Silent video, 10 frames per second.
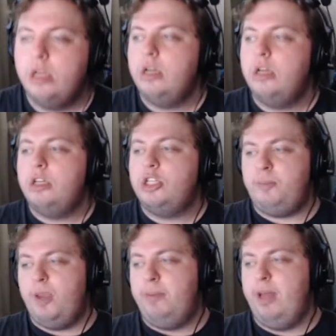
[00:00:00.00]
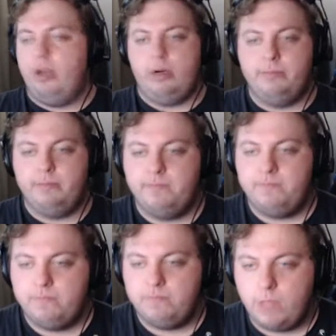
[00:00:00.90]
Spear Pillar.
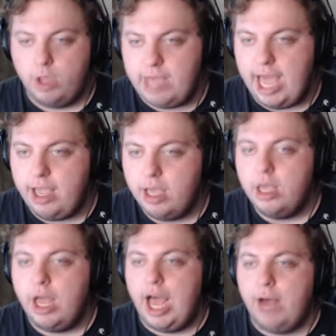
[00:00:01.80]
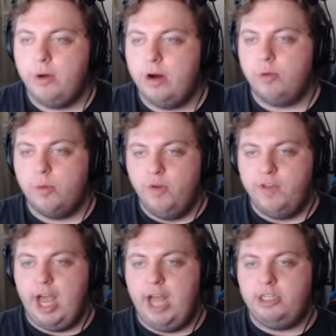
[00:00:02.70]
Okay, we're moving
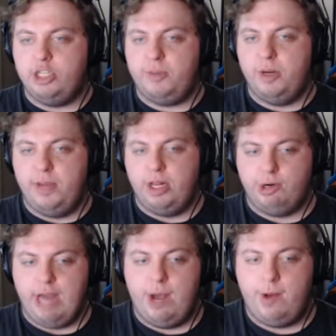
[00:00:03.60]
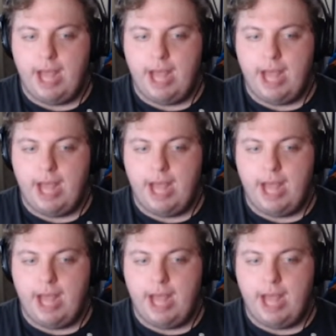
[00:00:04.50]
on to Spear Pillar now.